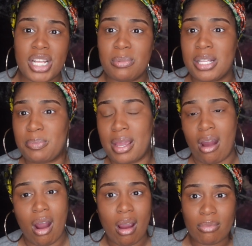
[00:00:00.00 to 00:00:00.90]
This must be
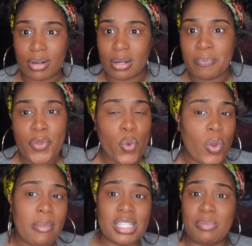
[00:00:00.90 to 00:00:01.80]
our room.
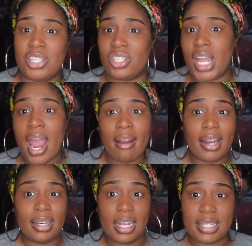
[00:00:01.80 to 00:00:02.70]
We must be
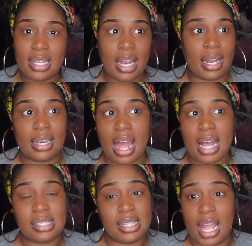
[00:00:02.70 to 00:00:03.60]
sharing this. He like, nah,
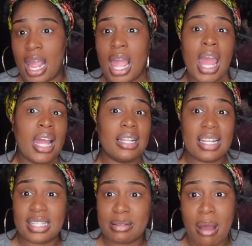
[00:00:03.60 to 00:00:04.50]
stink.
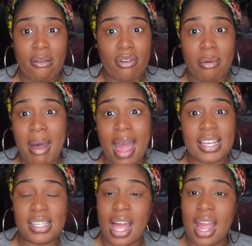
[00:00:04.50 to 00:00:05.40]
This is my room. I
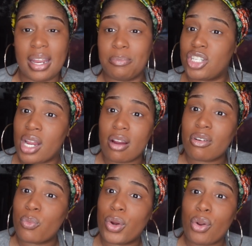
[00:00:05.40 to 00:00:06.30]
ain't sharing
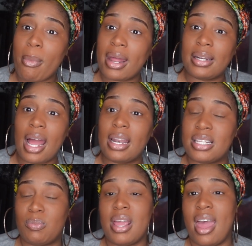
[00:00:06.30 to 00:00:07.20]
room with nobody. Not
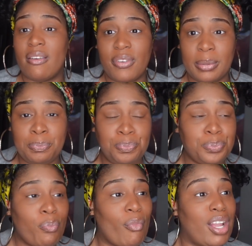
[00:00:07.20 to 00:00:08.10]
let's be effing.
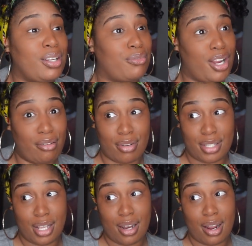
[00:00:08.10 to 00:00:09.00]
And Darrell was
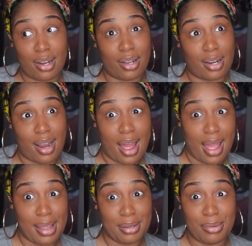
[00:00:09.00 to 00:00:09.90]
sitting there looking
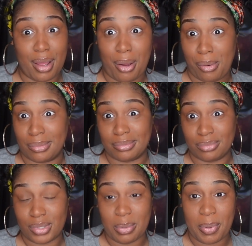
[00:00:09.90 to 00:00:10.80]
like, you know,
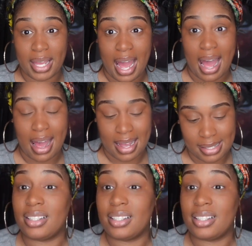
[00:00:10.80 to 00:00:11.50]
with the big eyes.